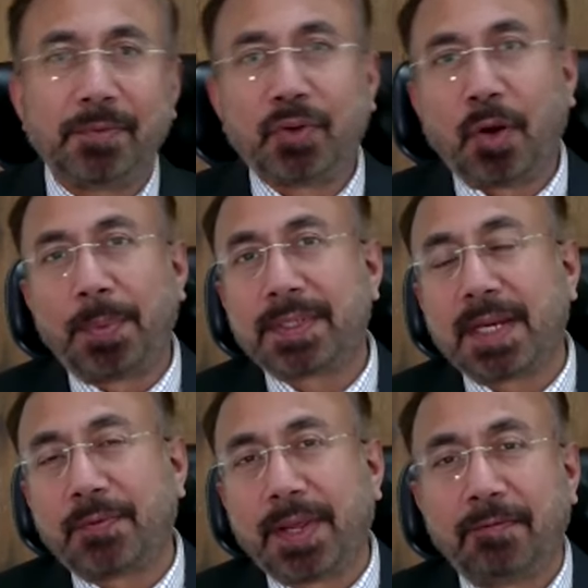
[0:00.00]
topics
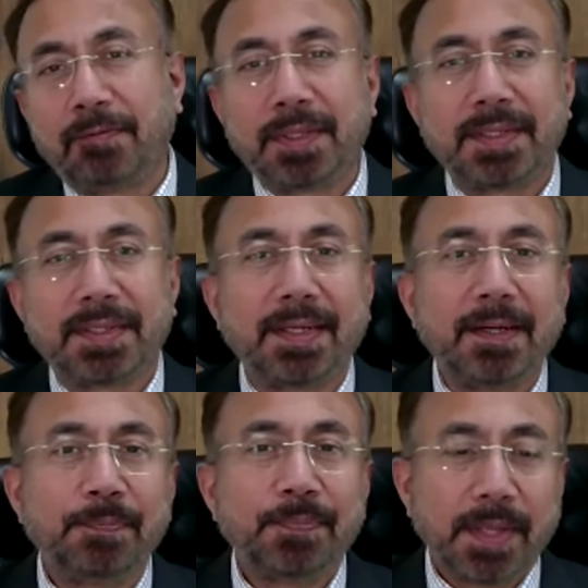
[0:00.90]
that we have for this year.
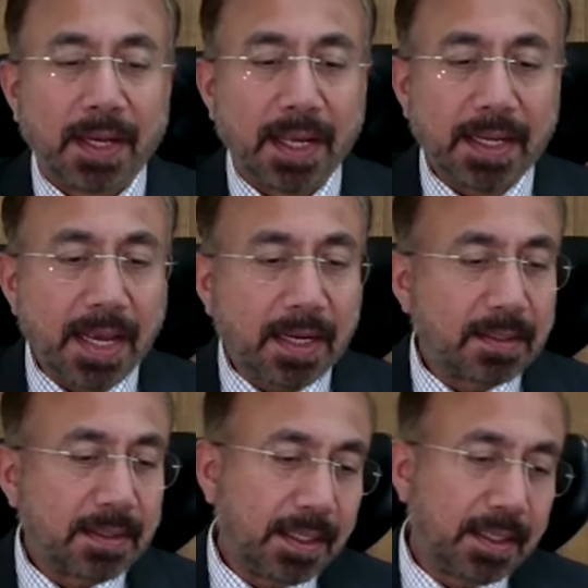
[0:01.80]
Like I can
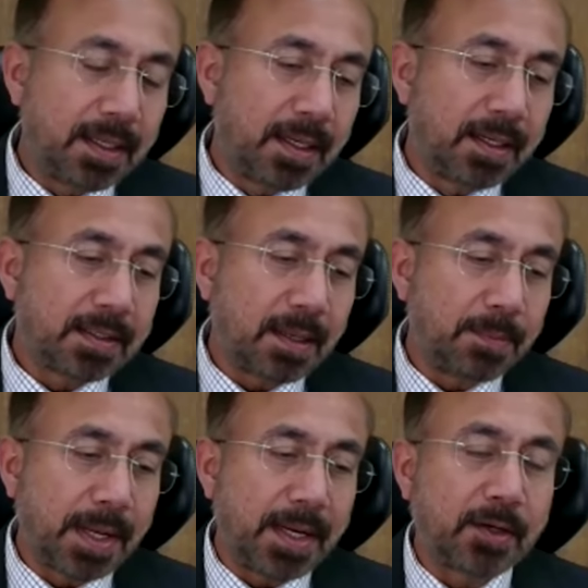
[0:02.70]
see uh, some
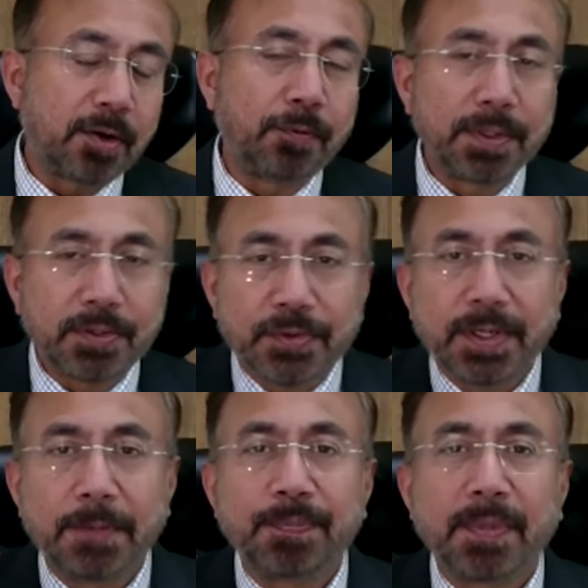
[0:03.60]
connect of
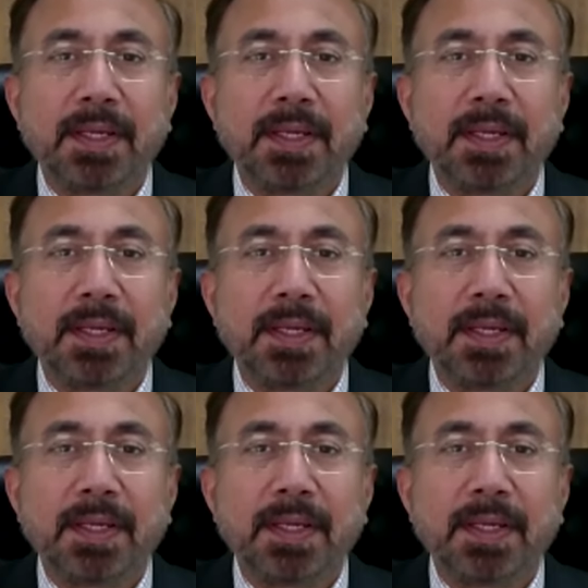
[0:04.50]
history,